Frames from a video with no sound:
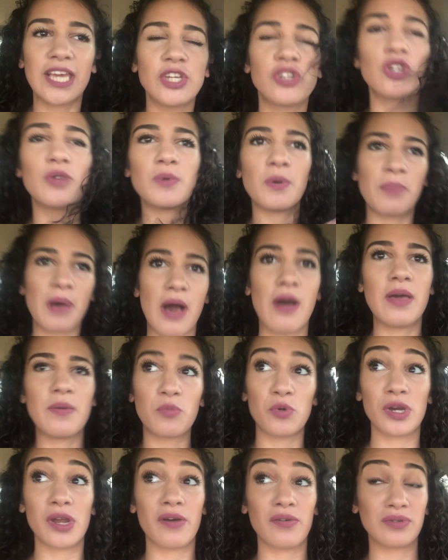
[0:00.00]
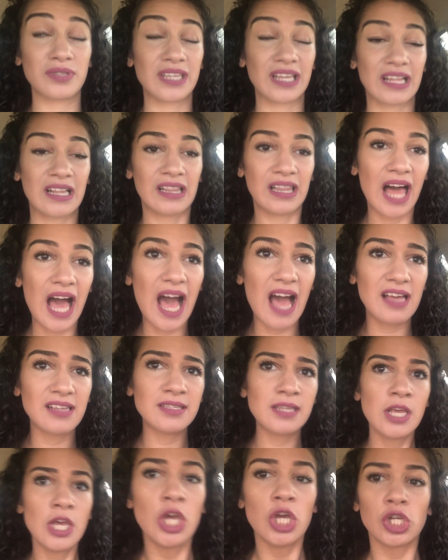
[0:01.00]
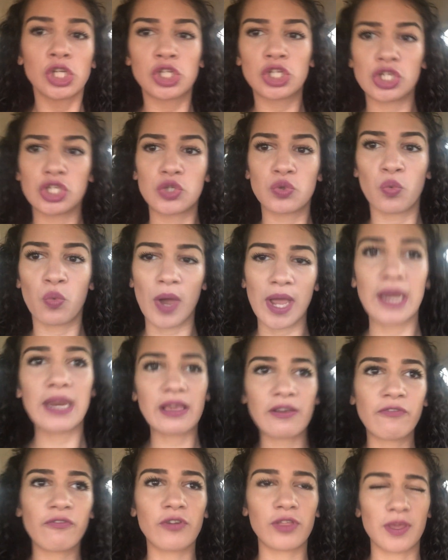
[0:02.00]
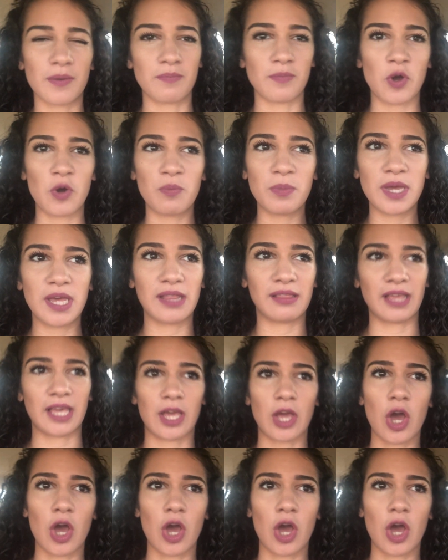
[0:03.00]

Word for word: daydream about him when I was in class, just waiting for the moment, like,